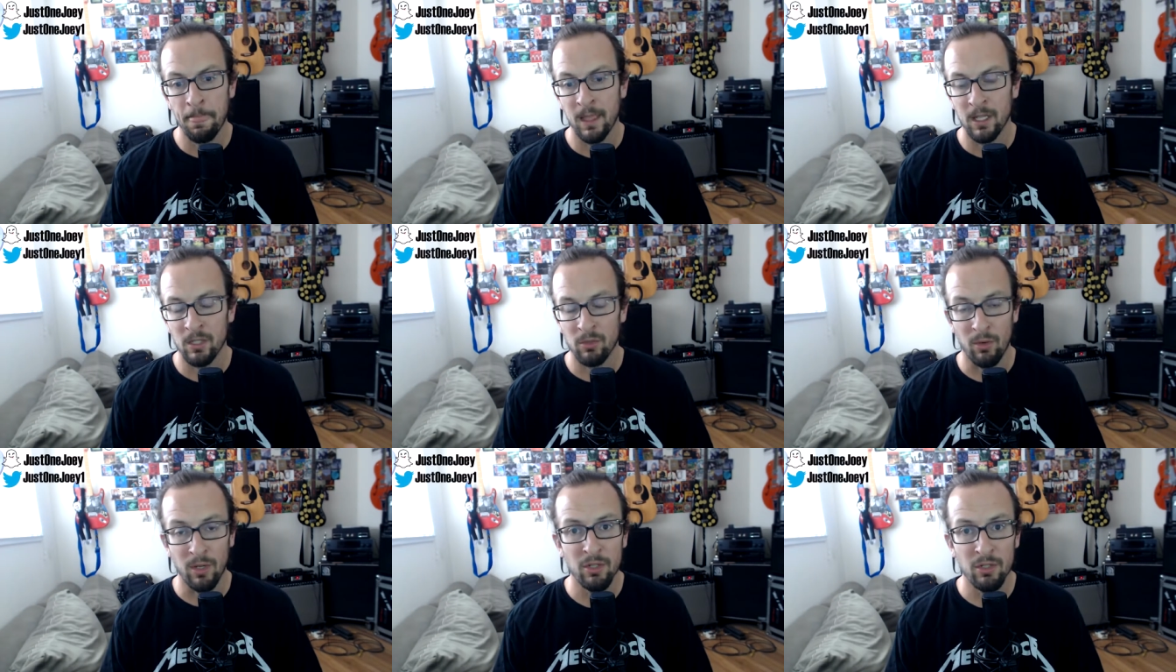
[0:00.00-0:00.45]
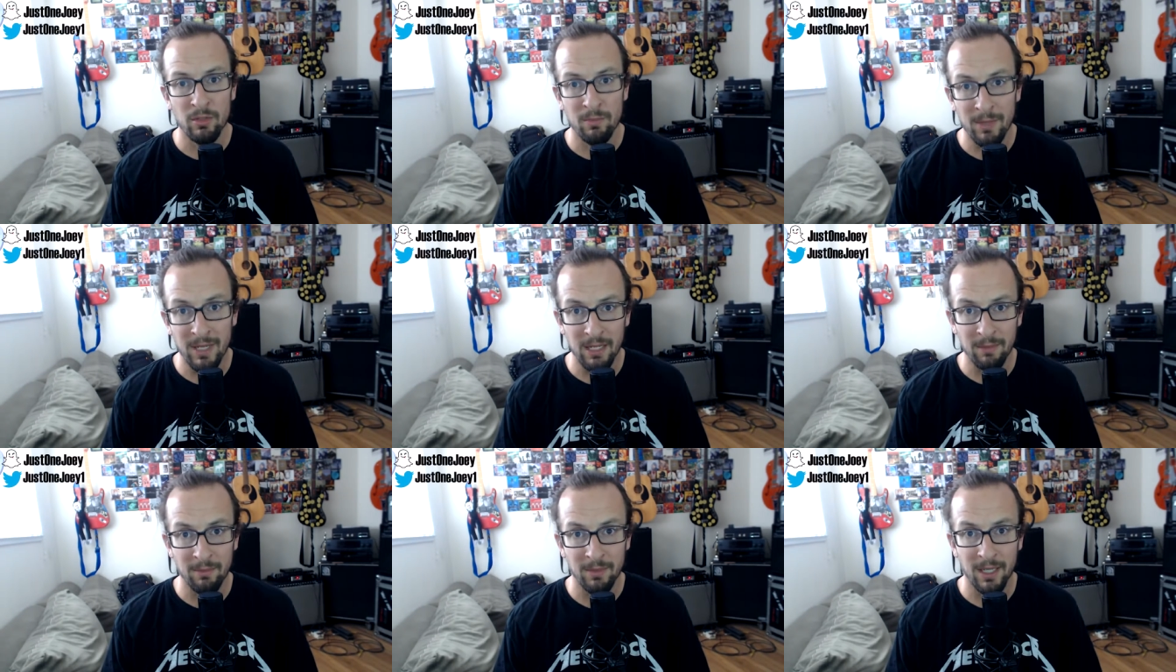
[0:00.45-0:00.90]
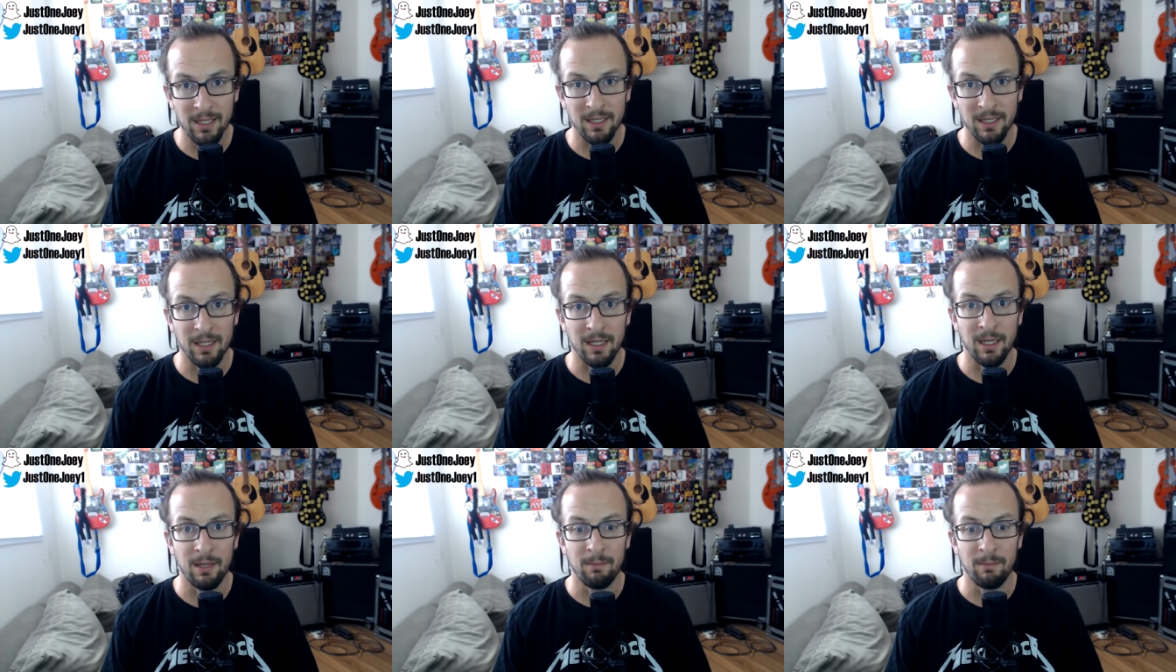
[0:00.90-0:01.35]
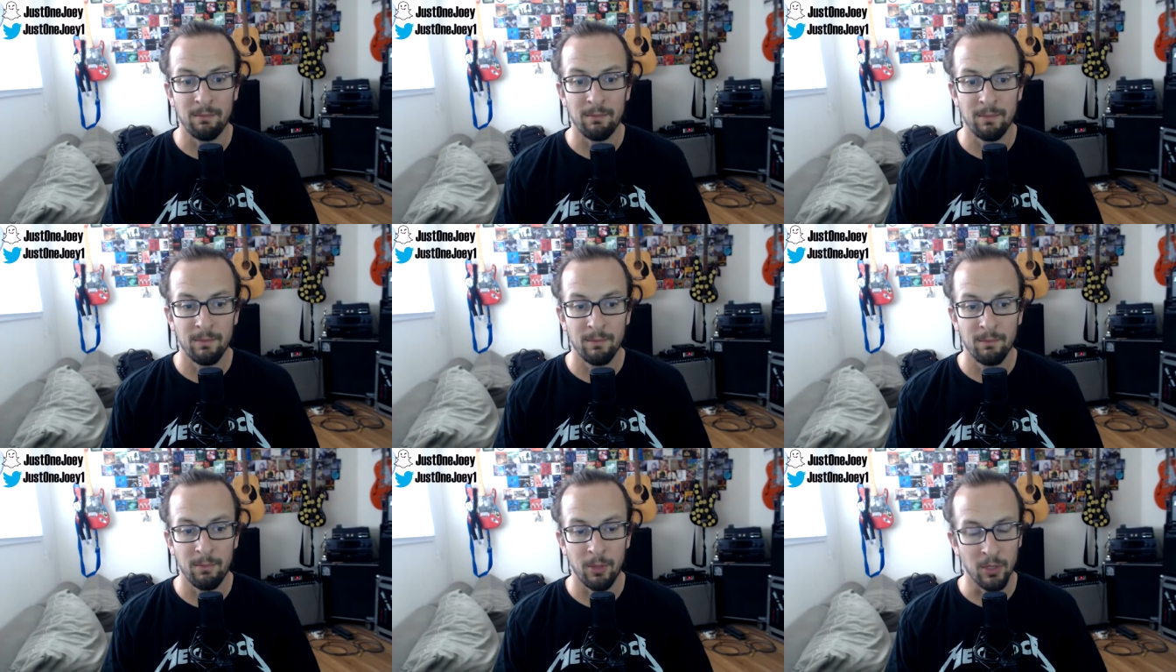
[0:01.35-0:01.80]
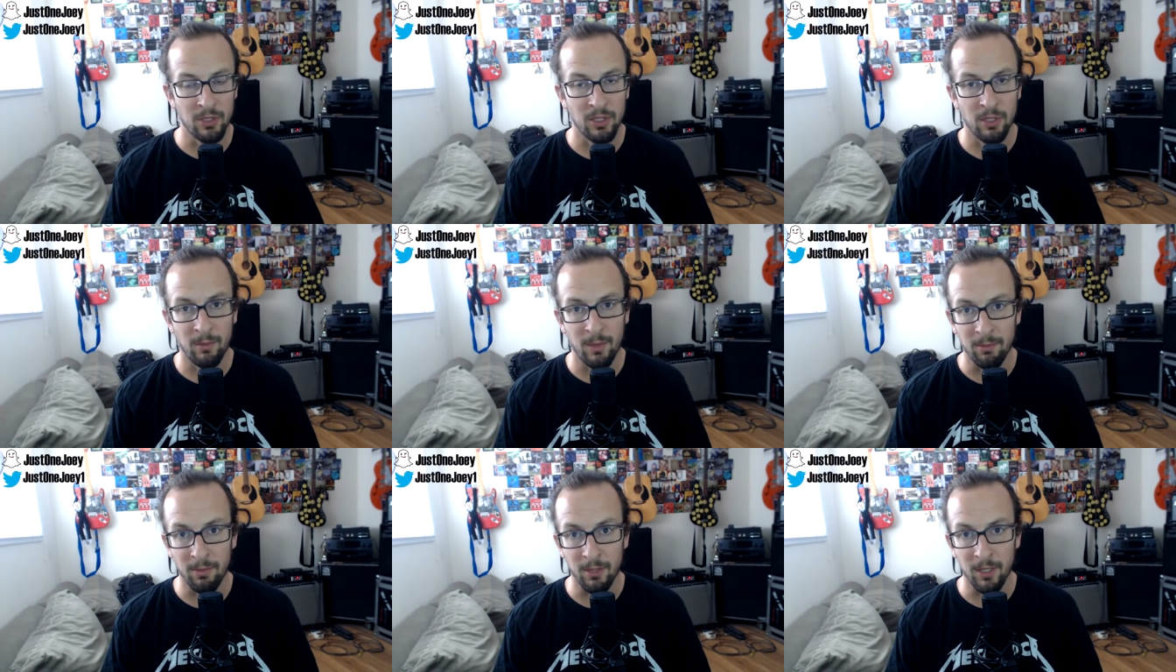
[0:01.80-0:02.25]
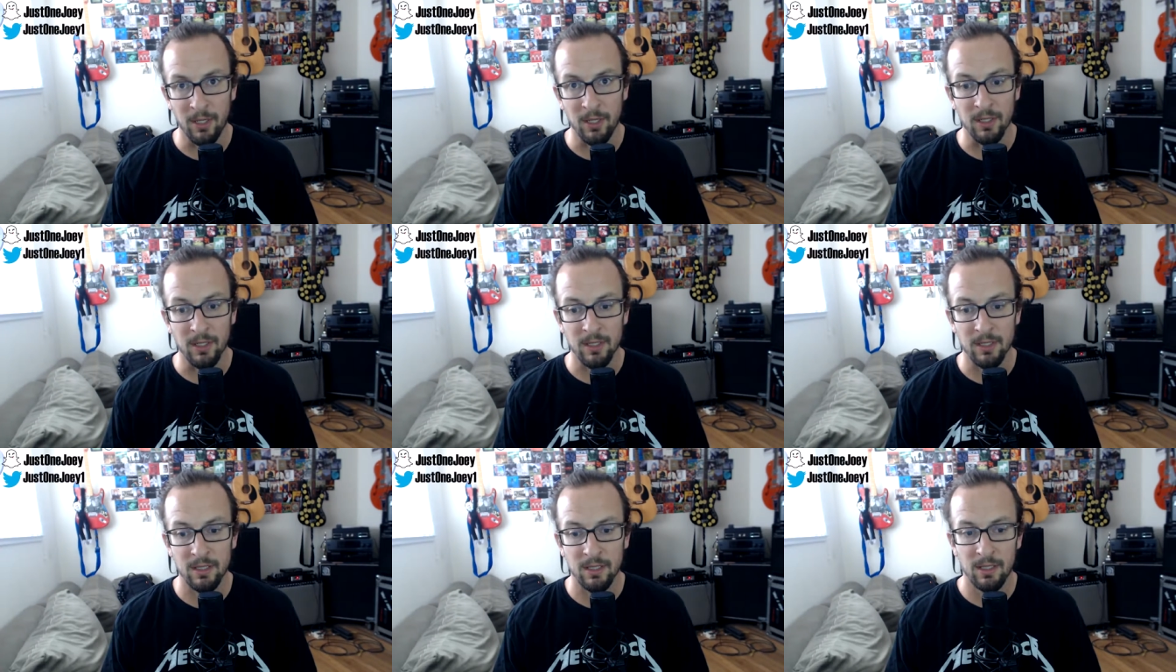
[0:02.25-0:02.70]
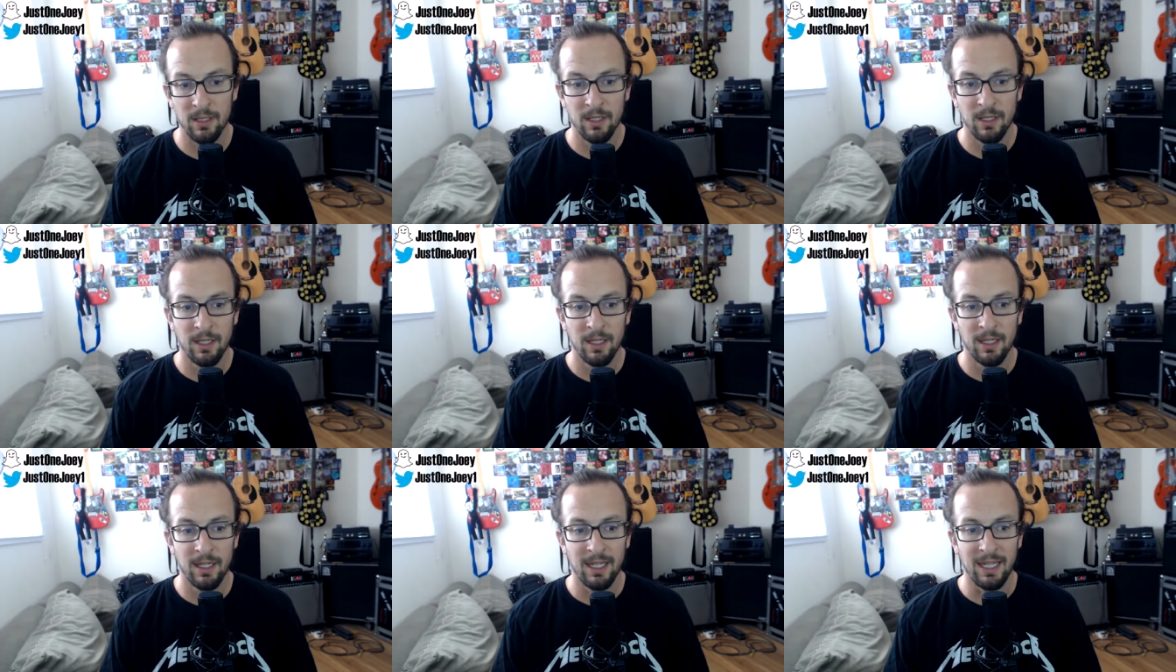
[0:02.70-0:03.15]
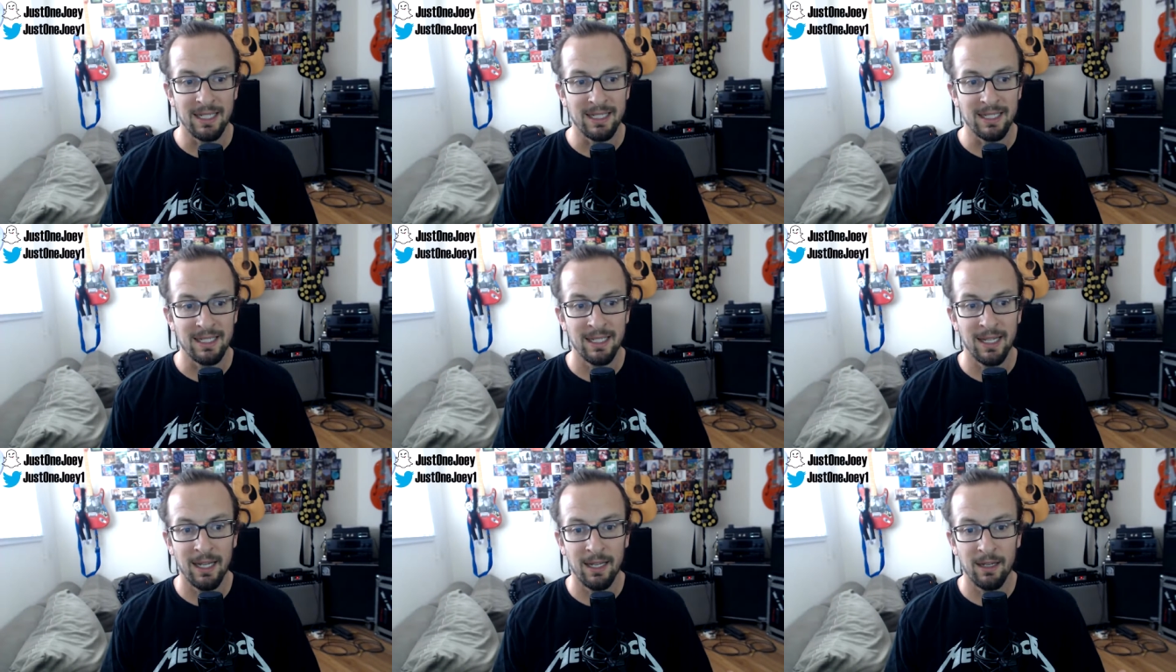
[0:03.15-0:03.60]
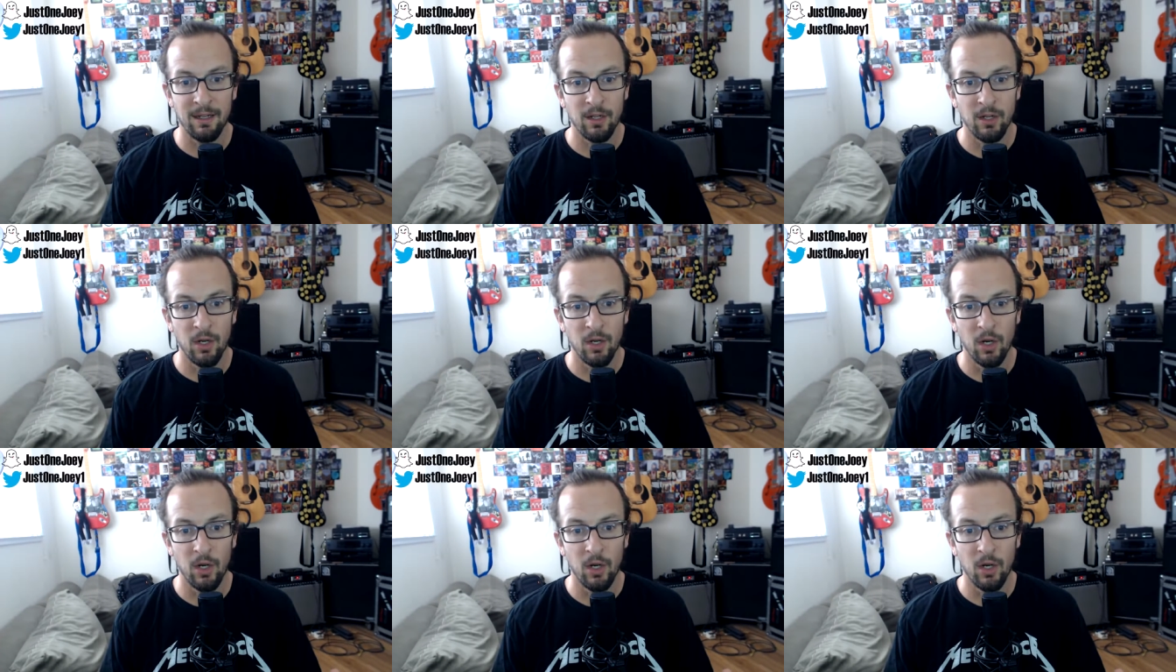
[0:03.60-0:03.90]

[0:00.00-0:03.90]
So I use Medium.com, post all my blogs. It's not